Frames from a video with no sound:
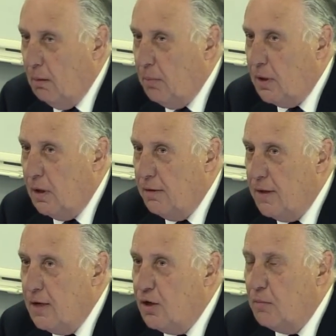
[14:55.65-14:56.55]
But our
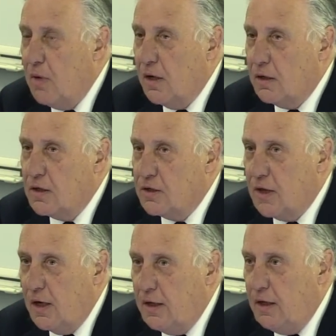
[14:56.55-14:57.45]
then commander
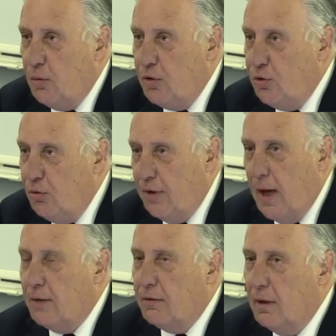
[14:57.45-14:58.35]
decided he would do
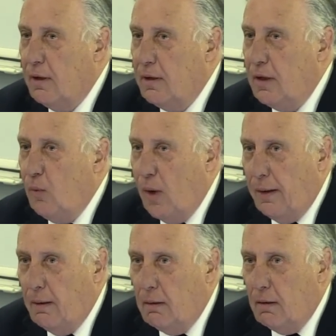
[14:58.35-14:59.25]
that, and he
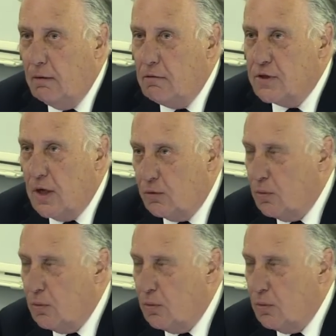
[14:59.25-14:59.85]
won. The result